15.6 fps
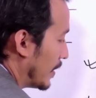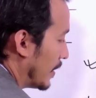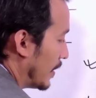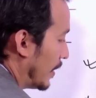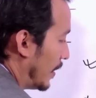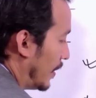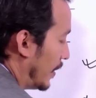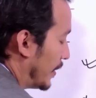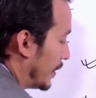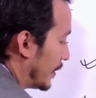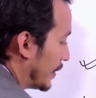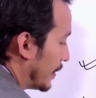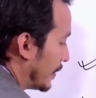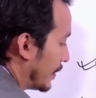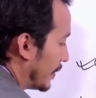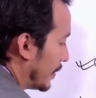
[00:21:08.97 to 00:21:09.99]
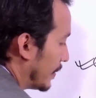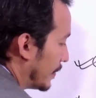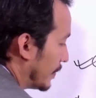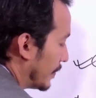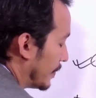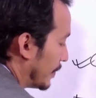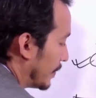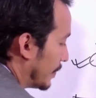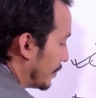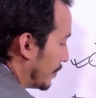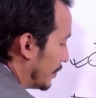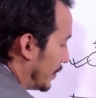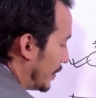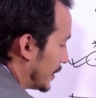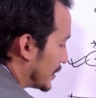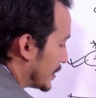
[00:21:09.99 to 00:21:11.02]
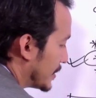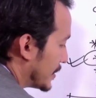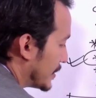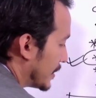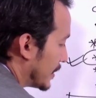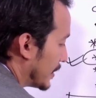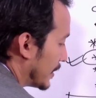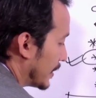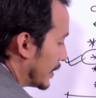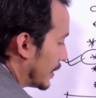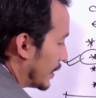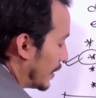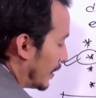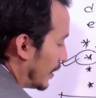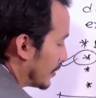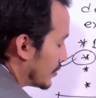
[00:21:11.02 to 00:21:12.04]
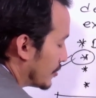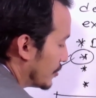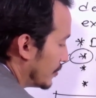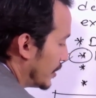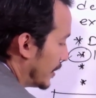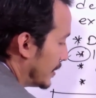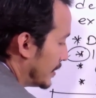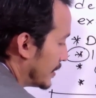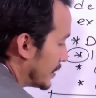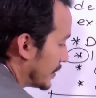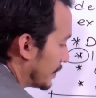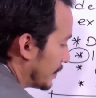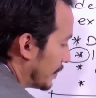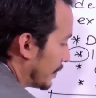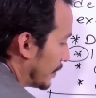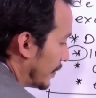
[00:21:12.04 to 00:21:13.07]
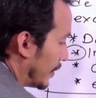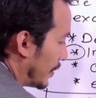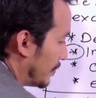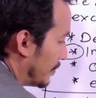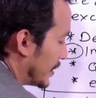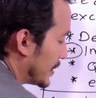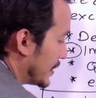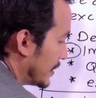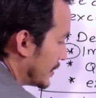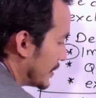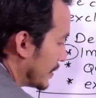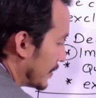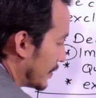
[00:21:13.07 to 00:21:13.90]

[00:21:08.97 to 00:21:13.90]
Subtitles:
or must, or shouldn't, or mustn't,